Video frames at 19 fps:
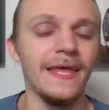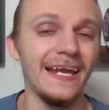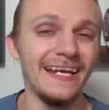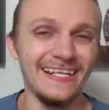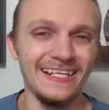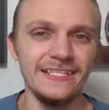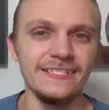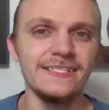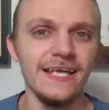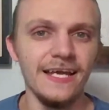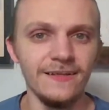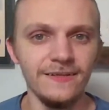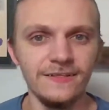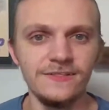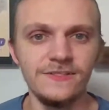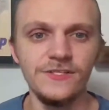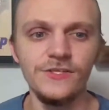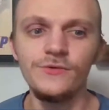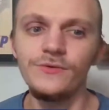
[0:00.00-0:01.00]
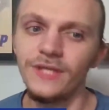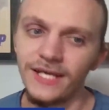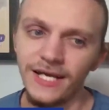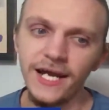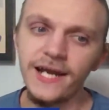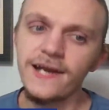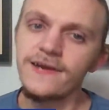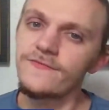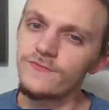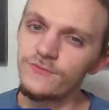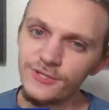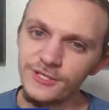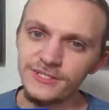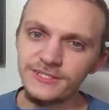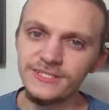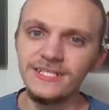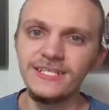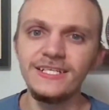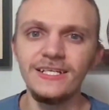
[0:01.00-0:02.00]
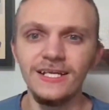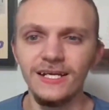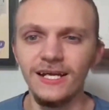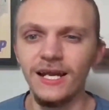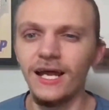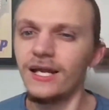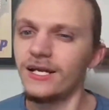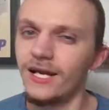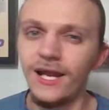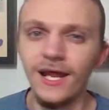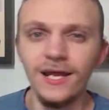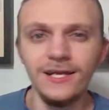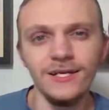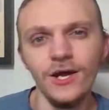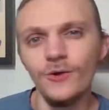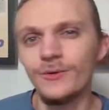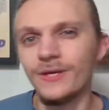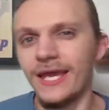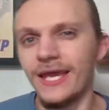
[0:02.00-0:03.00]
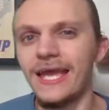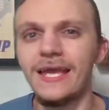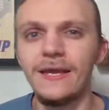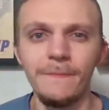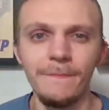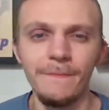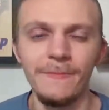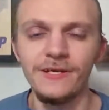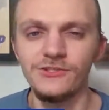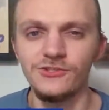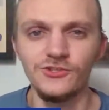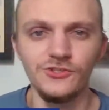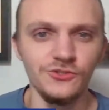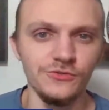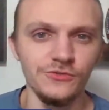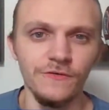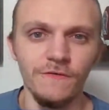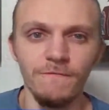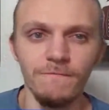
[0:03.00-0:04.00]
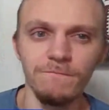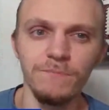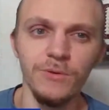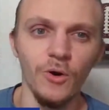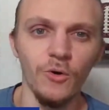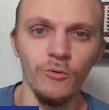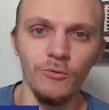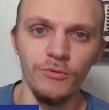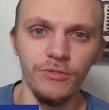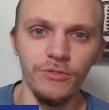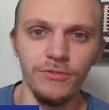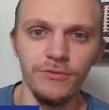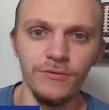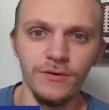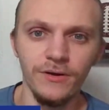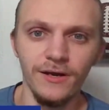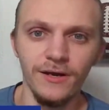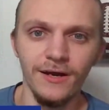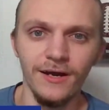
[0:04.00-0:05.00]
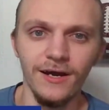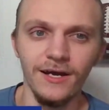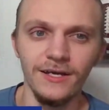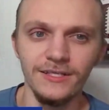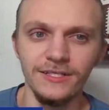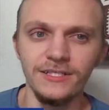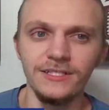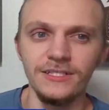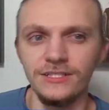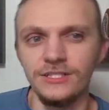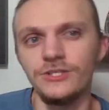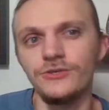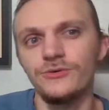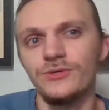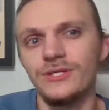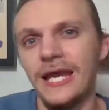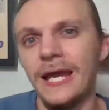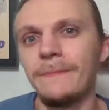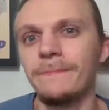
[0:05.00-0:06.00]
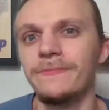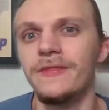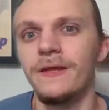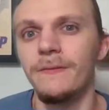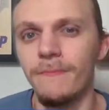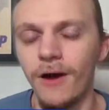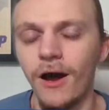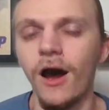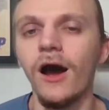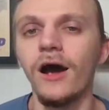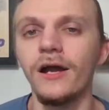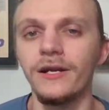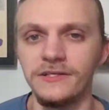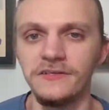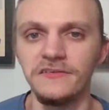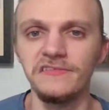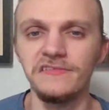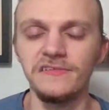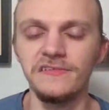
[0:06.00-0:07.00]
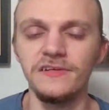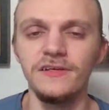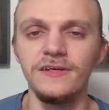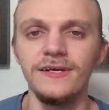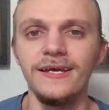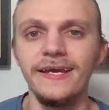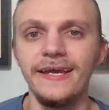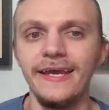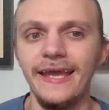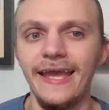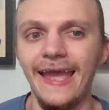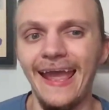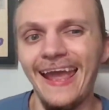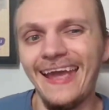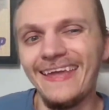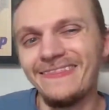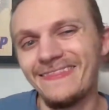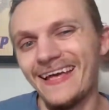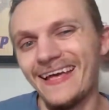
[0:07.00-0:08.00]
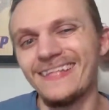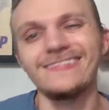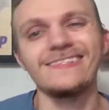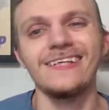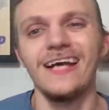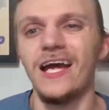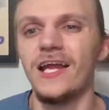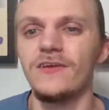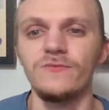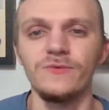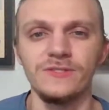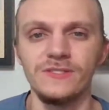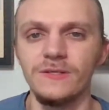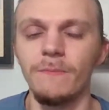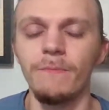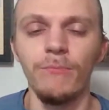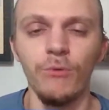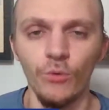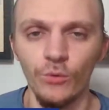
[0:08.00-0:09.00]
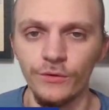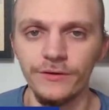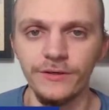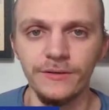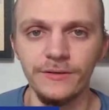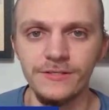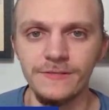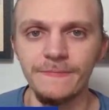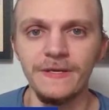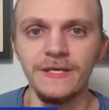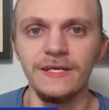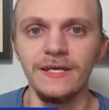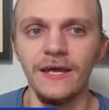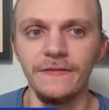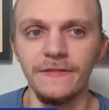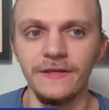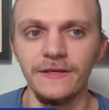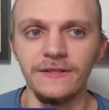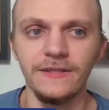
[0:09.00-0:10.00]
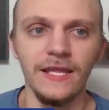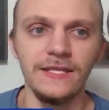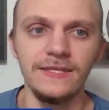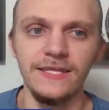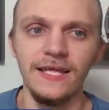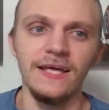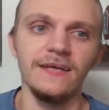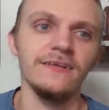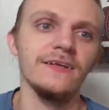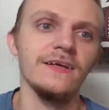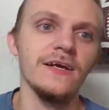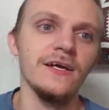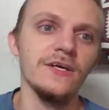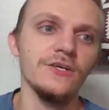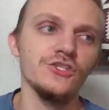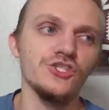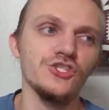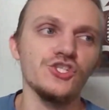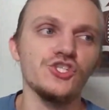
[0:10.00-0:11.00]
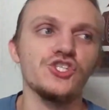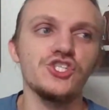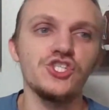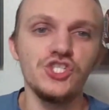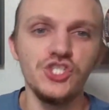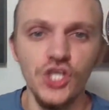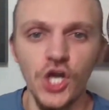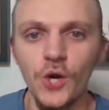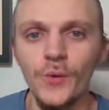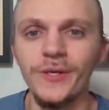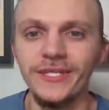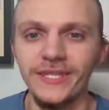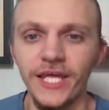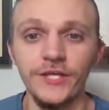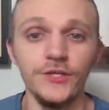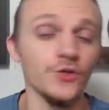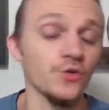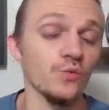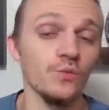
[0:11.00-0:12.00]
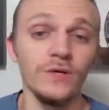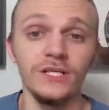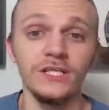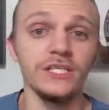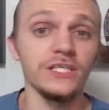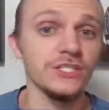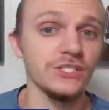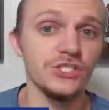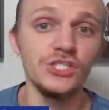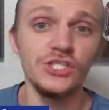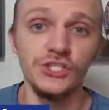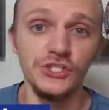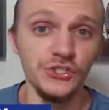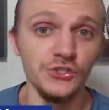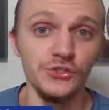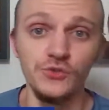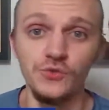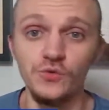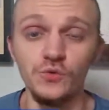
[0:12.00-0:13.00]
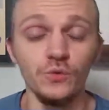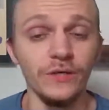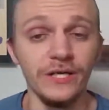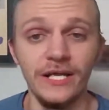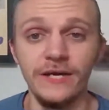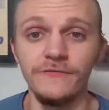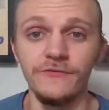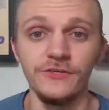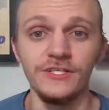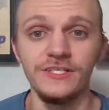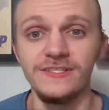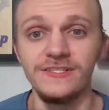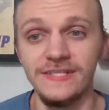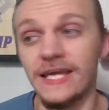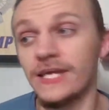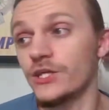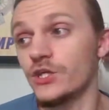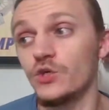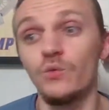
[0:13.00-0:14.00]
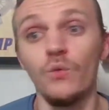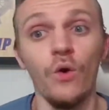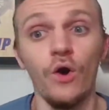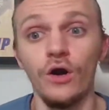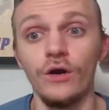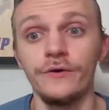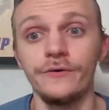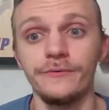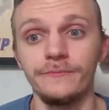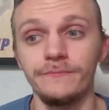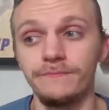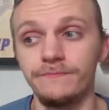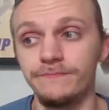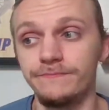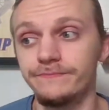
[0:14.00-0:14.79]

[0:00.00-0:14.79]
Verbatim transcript: And against LSU, they kind of worked in an, an, an okay mixture of both. Uh, you, you kept them honest. And that's kind of what's important to me. I think that that just showing that you're willing to do whatever it is that you are